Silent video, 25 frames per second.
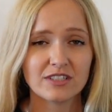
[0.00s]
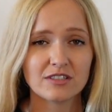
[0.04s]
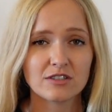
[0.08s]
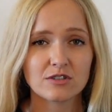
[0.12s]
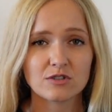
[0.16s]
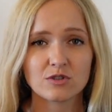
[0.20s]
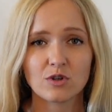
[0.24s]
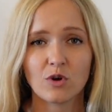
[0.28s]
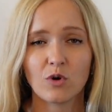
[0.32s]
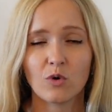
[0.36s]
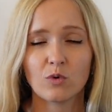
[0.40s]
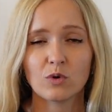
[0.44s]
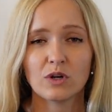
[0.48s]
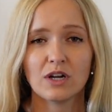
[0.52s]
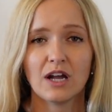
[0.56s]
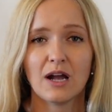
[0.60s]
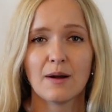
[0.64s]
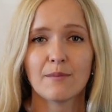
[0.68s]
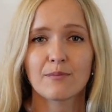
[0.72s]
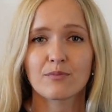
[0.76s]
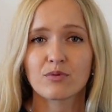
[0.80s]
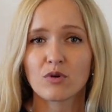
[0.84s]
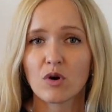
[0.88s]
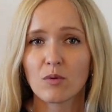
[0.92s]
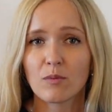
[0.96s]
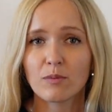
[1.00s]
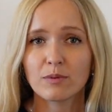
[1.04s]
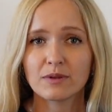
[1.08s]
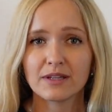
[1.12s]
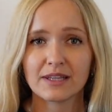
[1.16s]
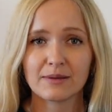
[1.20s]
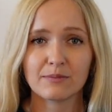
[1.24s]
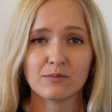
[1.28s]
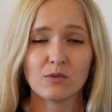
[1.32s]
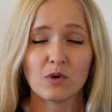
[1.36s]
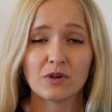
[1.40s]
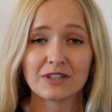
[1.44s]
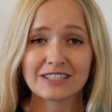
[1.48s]
so probably
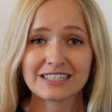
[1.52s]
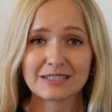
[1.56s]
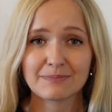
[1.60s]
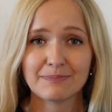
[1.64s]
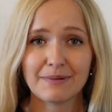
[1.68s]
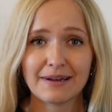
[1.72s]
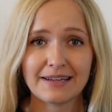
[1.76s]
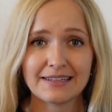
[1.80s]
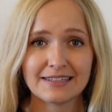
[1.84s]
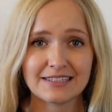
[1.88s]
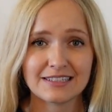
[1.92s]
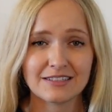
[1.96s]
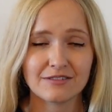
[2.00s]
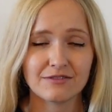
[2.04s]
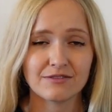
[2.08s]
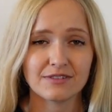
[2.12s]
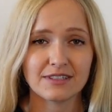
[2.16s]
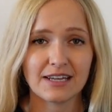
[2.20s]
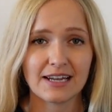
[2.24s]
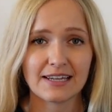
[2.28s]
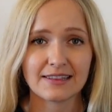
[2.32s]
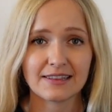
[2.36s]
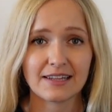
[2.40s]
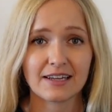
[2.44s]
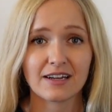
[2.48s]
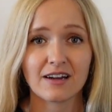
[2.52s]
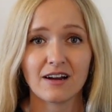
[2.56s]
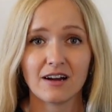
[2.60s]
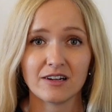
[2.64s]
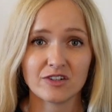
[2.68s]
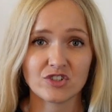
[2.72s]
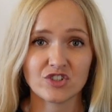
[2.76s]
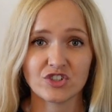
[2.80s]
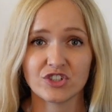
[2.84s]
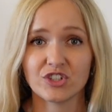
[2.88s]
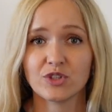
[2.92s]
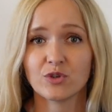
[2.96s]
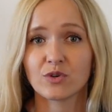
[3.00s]
more expensive than the
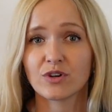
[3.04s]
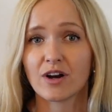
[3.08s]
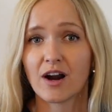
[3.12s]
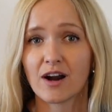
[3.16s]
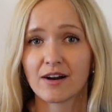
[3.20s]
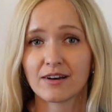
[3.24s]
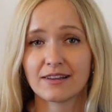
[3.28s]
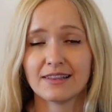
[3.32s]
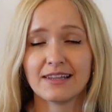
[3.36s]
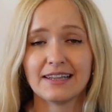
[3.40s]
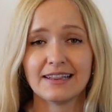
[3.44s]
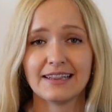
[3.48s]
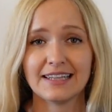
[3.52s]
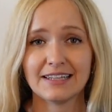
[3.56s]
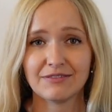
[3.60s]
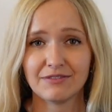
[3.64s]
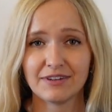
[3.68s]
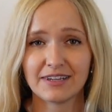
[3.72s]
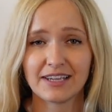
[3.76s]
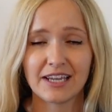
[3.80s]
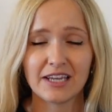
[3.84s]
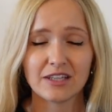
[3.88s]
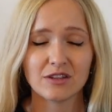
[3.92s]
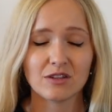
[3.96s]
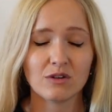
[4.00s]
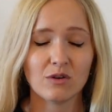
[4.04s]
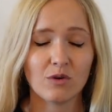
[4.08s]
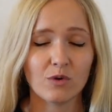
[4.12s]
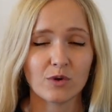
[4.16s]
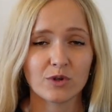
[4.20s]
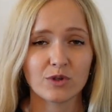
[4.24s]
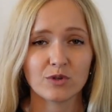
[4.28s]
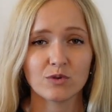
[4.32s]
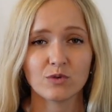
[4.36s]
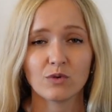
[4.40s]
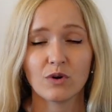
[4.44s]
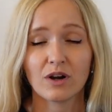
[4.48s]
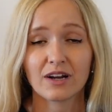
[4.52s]
country you're currently living in or
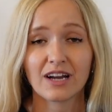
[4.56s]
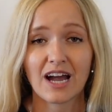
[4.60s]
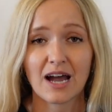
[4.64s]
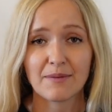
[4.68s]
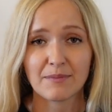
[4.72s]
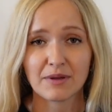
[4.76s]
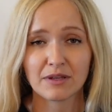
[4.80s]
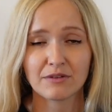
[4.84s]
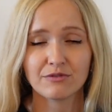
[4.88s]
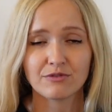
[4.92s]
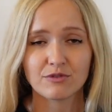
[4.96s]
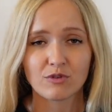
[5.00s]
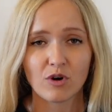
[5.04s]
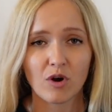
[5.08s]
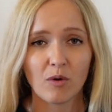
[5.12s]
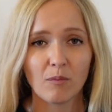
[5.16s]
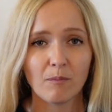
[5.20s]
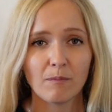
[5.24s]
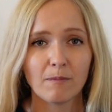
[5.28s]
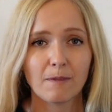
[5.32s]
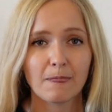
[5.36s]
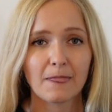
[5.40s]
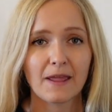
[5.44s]
you're coming from,